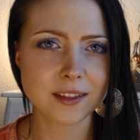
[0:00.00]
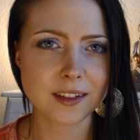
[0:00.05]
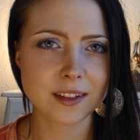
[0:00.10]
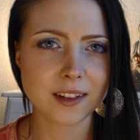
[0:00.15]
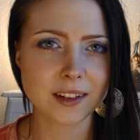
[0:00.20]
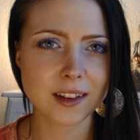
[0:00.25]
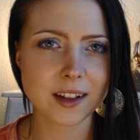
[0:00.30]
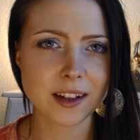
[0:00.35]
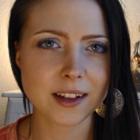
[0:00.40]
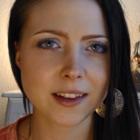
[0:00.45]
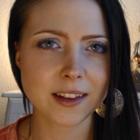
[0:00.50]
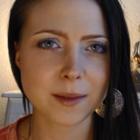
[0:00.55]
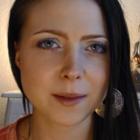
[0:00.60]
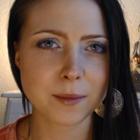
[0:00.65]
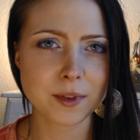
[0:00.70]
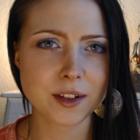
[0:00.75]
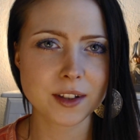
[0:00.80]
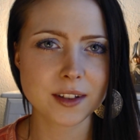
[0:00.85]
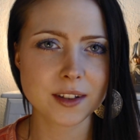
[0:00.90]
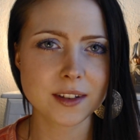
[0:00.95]
Let them
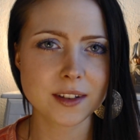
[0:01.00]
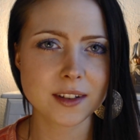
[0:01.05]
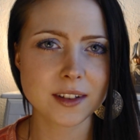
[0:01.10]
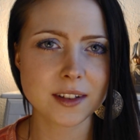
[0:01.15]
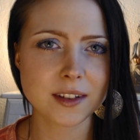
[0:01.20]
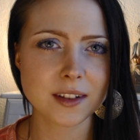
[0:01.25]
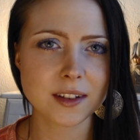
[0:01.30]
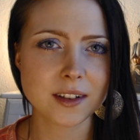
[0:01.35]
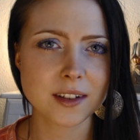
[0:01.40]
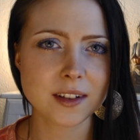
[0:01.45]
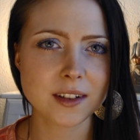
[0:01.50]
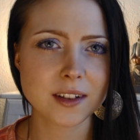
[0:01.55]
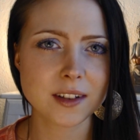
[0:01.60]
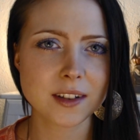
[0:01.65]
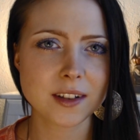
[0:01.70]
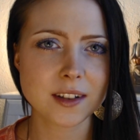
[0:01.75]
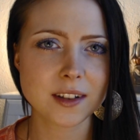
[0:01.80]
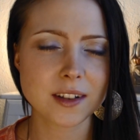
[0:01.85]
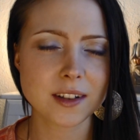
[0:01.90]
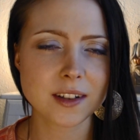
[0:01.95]
just
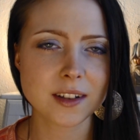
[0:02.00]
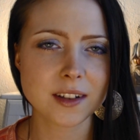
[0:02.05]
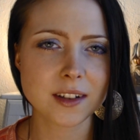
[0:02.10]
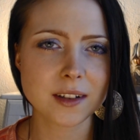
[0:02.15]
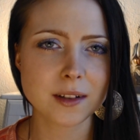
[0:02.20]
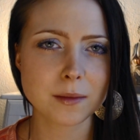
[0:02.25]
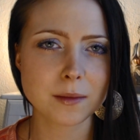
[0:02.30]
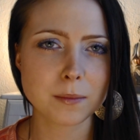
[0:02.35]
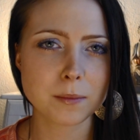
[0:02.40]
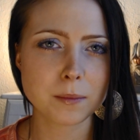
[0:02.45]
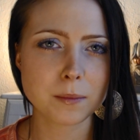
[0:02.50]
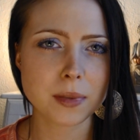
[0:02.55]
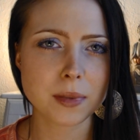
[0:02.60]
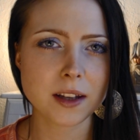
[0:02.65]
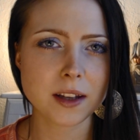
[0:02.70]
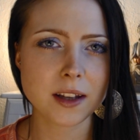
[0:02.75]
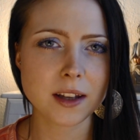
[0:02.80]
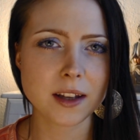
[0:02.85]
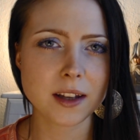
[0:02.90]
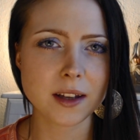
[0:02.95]

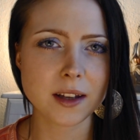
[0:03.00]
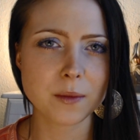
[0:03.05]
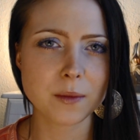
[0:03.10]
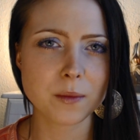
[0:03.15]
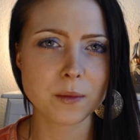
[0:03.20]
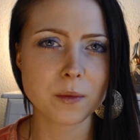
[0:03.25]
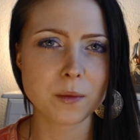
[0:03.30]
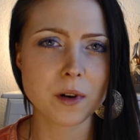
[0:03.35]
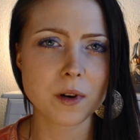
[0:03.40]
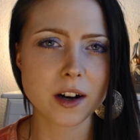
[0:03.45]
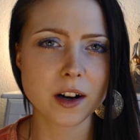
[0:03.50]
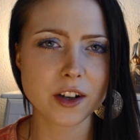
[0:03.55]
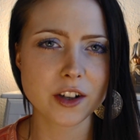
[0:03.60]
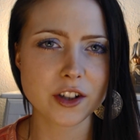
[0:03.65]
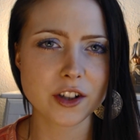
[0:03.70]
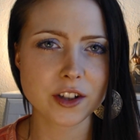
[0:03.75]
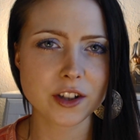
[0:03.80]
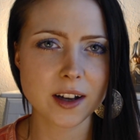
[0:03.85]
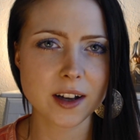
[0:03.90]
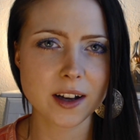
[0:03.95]
be
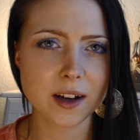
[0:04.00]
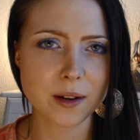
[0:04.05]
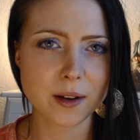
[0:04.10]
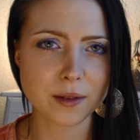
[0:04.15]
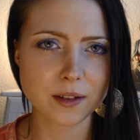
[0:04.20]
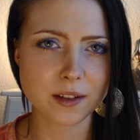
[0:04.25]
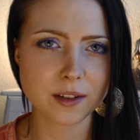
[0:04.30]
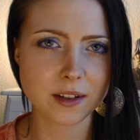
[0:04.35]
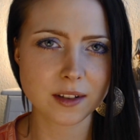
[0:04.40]
washed out.